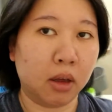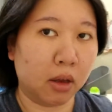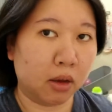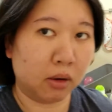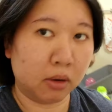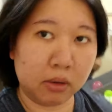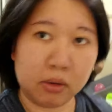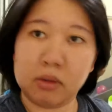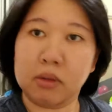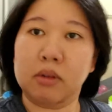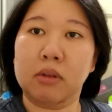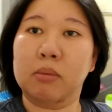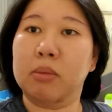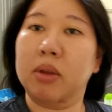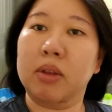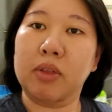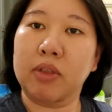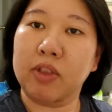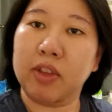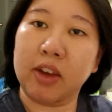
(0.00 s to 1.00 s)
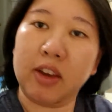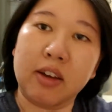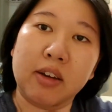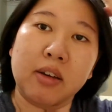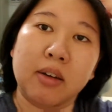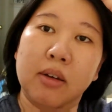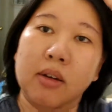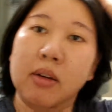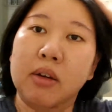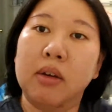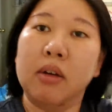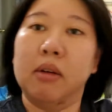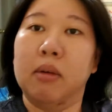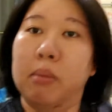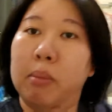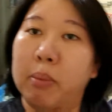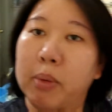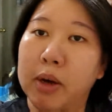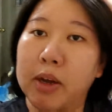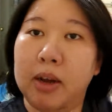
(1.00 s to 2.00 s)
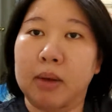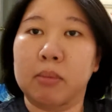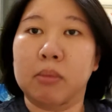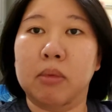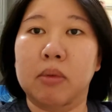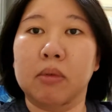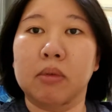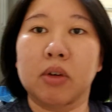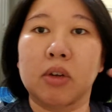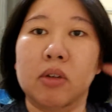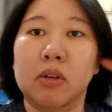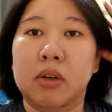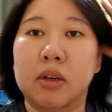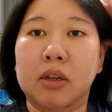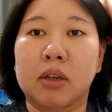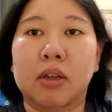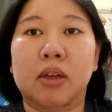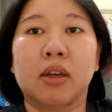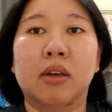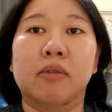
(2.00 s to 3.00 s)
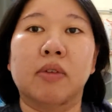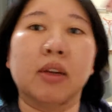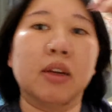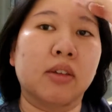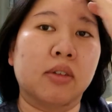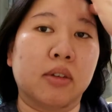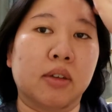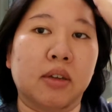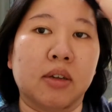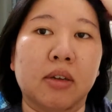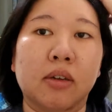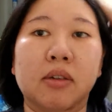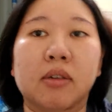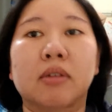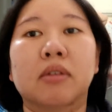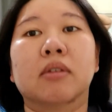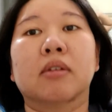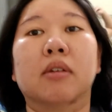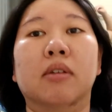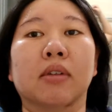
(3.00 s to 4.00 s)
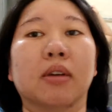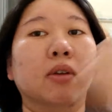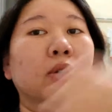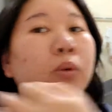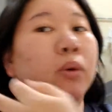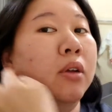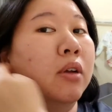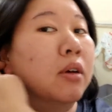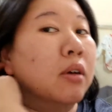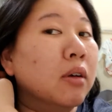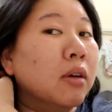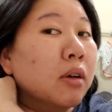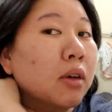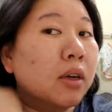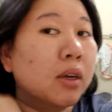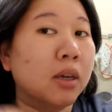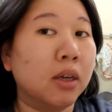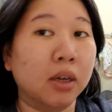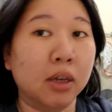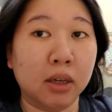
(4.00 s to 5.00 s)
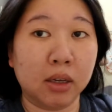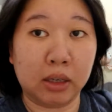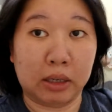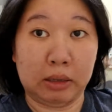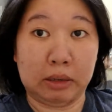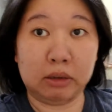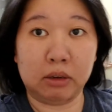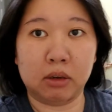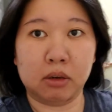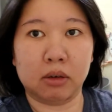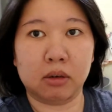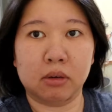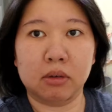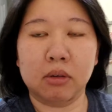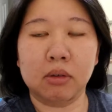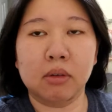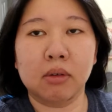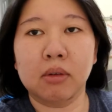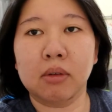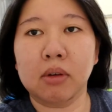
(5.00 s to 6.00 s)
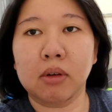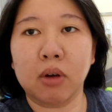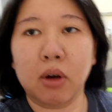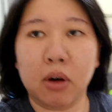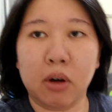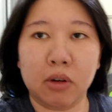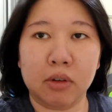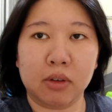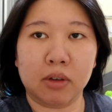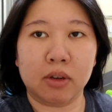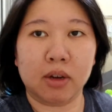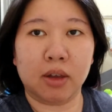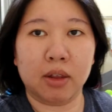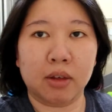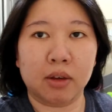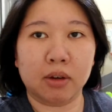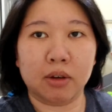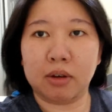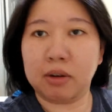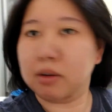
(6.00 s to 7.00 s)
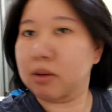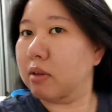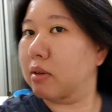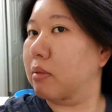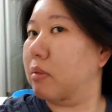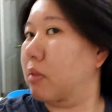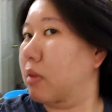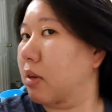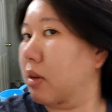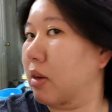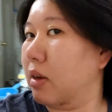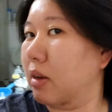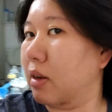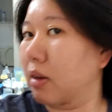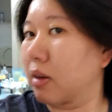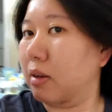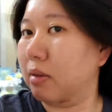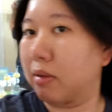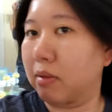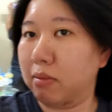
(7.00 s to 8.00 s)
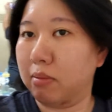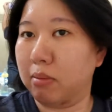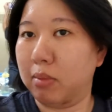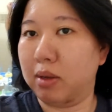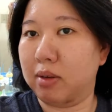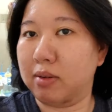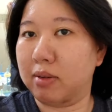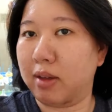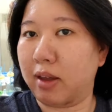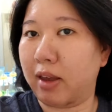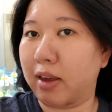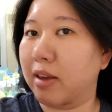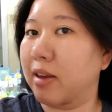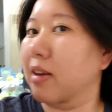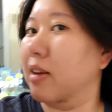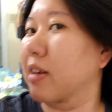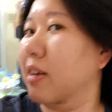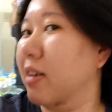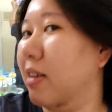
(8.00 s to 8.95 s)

It looks a little bit thick, but I'm just gonna leave it as it is because I don't wanna, cause another mistake.